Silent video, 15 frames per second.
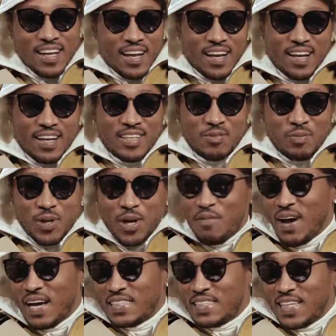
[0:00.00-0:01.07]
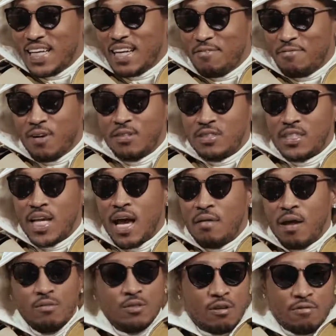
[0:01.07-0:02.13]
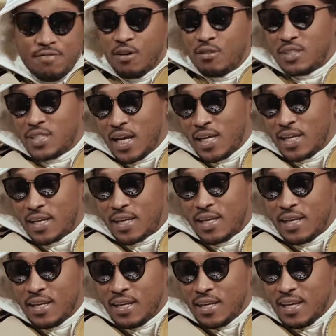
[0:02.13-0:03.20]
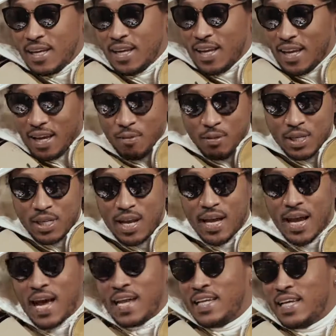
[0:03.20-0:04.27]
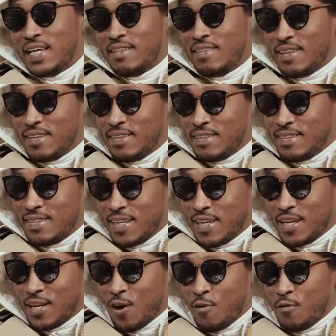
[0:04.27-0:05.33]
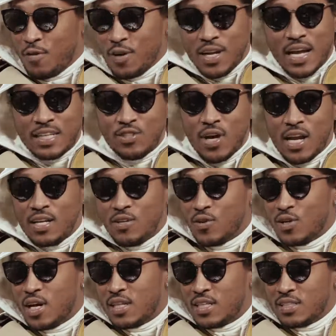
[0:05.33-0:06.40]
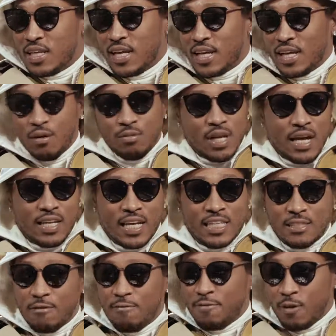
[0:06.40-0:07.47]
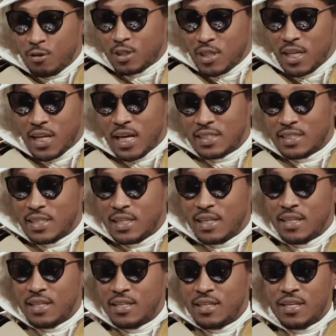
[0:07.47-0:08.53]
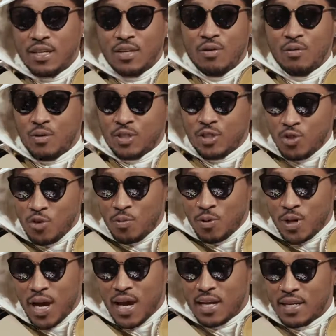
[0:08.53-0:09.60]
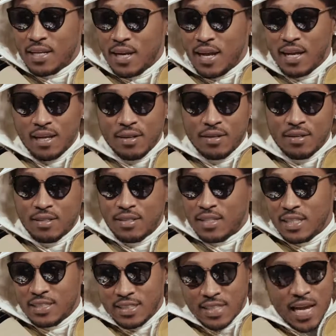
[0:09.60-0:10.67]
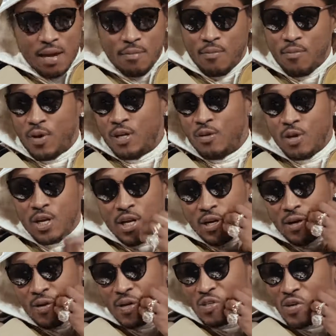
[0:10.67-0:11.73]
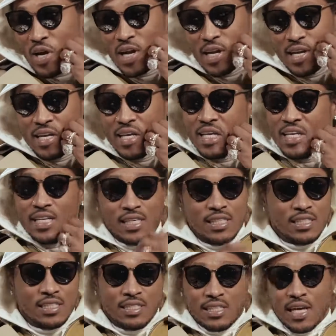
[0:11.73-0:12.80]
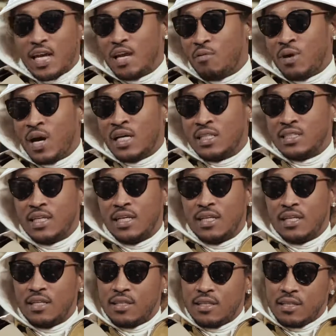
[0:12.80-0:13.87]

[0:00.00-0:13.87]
Because whatever I said the first time, that was the first take. It wasn't like I did it over and I tried to do another take. It was like that's the first thing I said was New Bugatti. Like the same way you hear it on the track is the same way I said it.